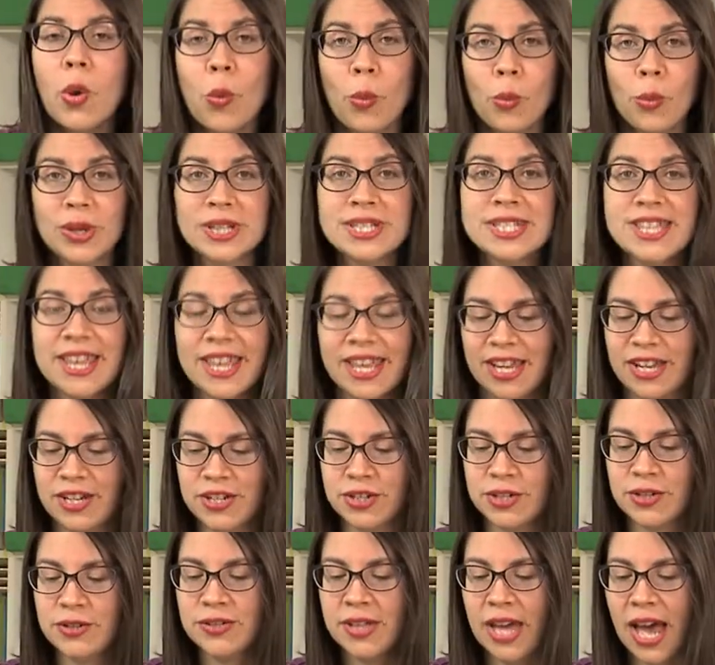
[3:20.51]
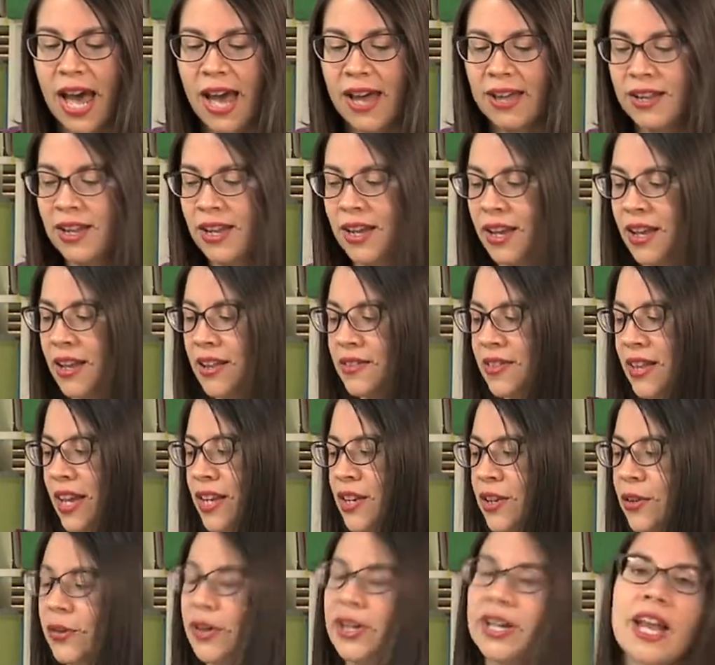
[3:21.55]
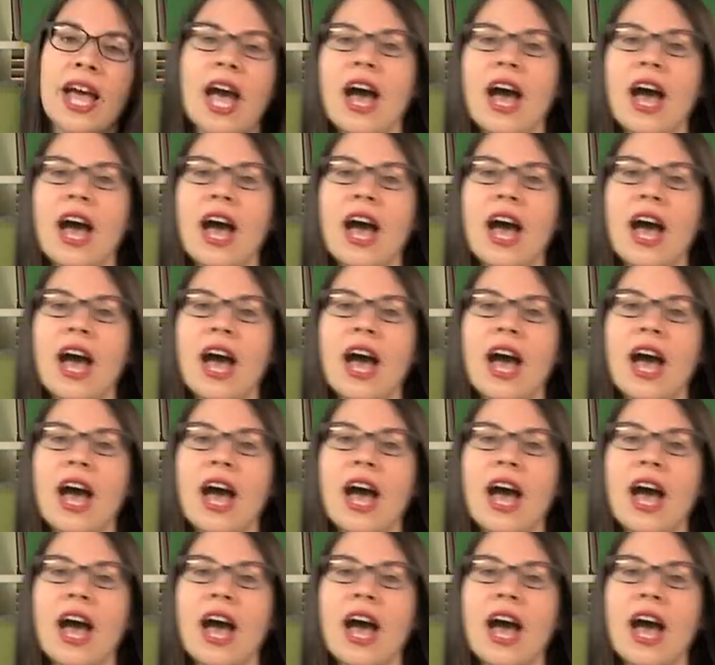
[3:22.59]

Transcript: Once they can do that, then you can